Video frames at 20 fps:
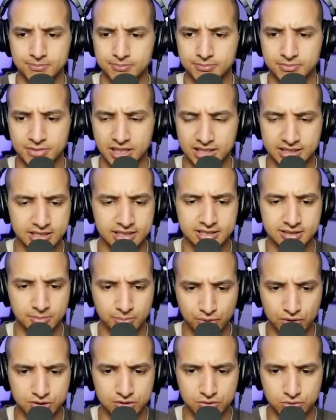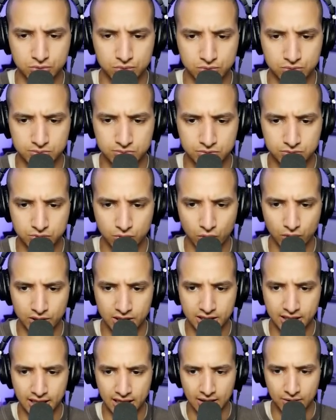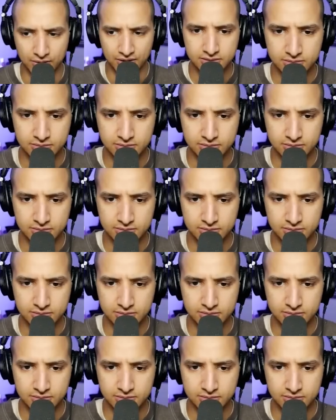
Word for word: It's the person who wrote it down.